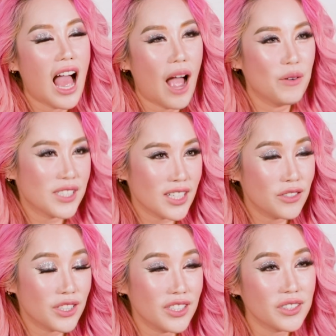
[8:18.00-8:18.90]
I was
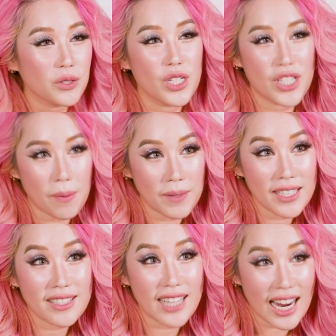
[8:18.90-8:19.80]
introduced to a
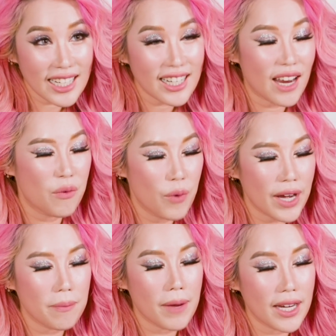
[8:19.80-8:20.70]
Japanese diet and
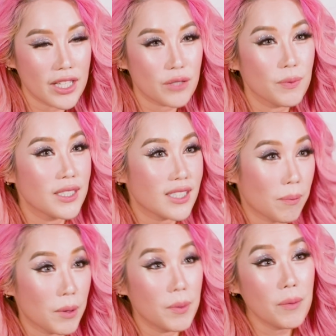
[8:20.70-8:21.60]
weight management
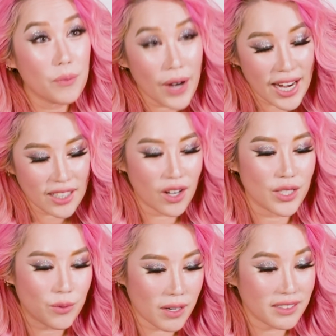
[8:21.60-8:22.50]
supplement brand
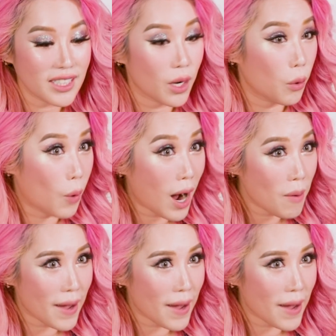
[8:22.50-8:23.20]
called SVELTY a while